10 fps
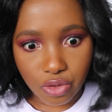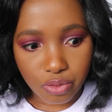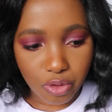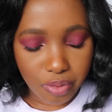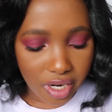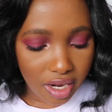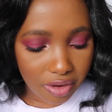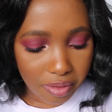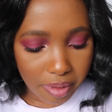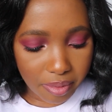Ubu, but I
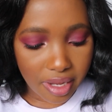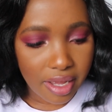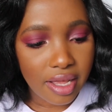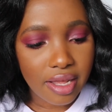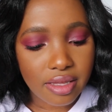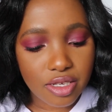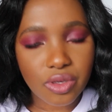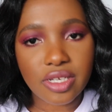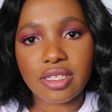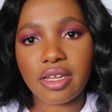can't remember. This
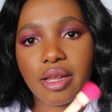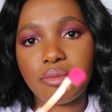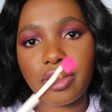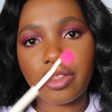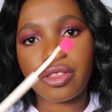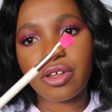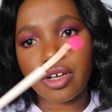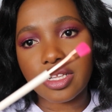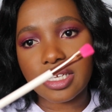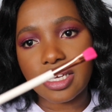one is the number
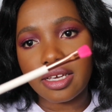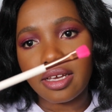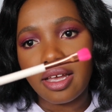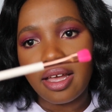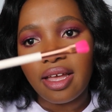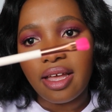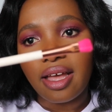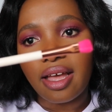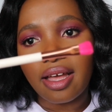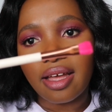30,
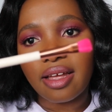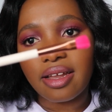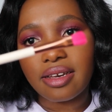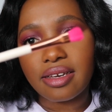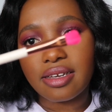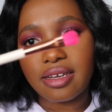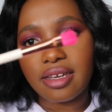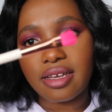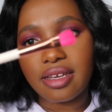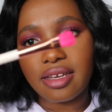and
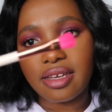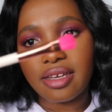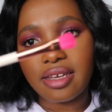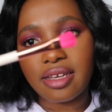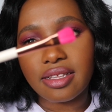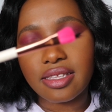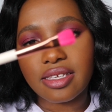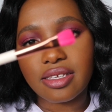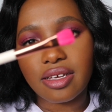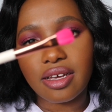
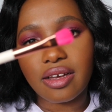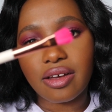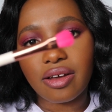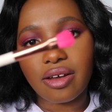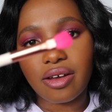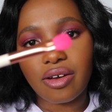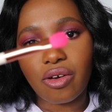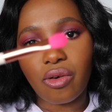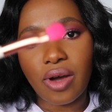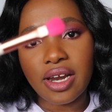it's
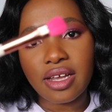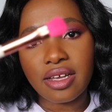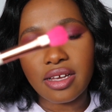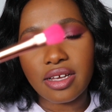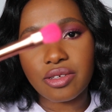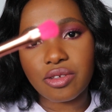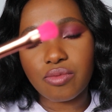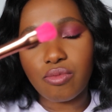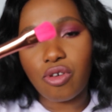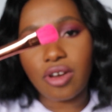quite a
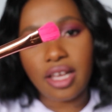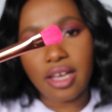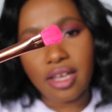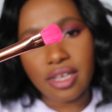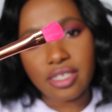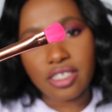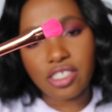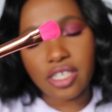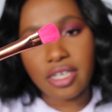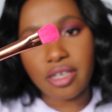smaller
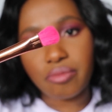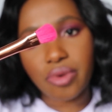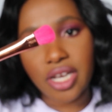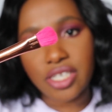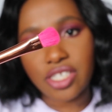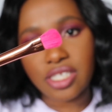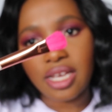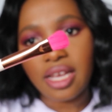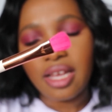shading brush,